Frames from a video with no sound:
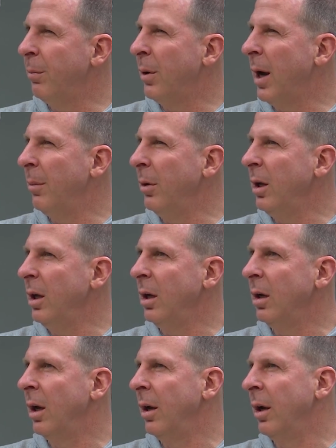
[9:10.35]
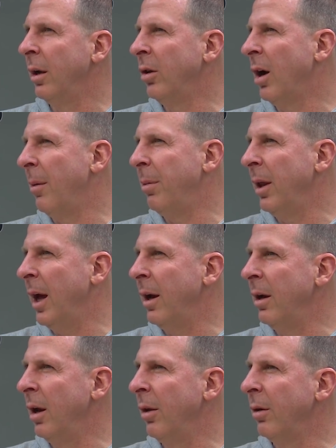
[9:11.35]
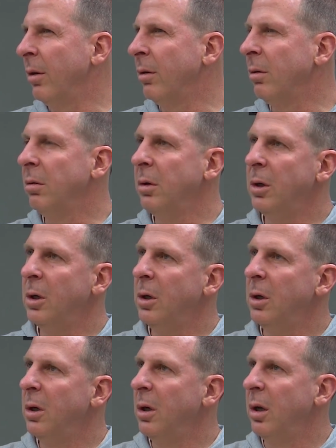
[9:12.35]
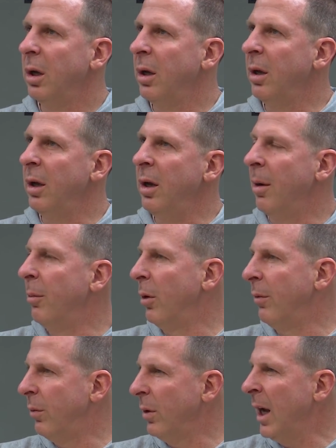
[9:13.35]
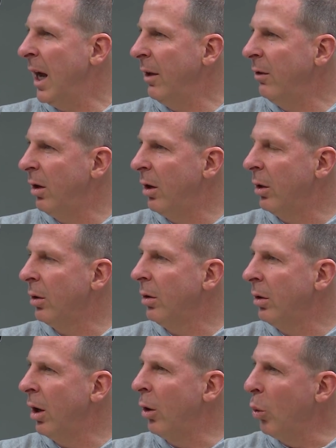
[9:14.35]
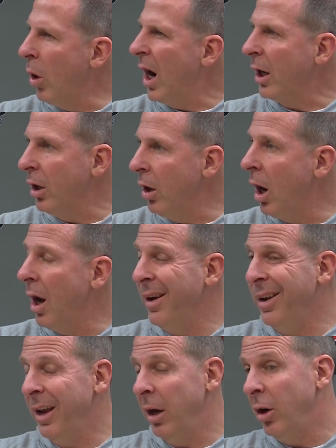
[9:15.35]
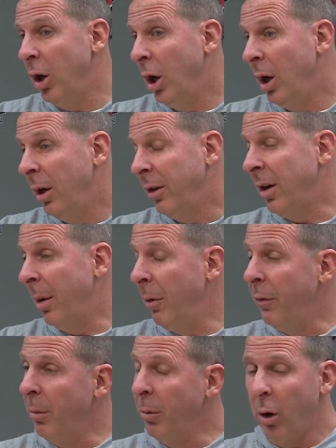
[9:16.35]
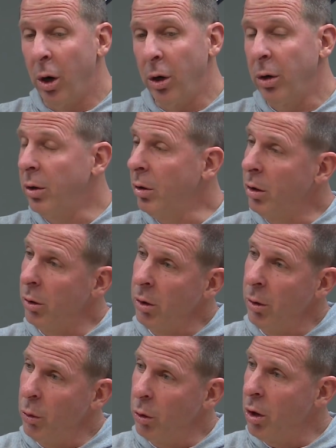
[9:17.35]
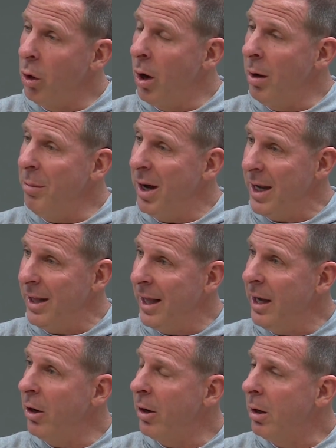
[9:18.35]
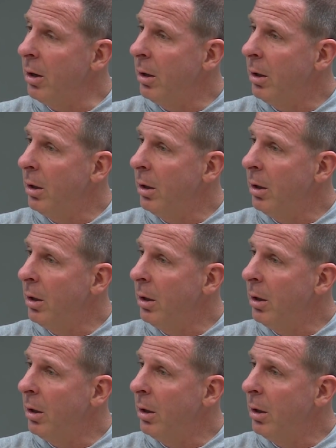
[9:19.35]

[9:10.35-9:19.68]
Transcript: probably on top of that, another a number of guys that are walking on, that some of them will go on money later,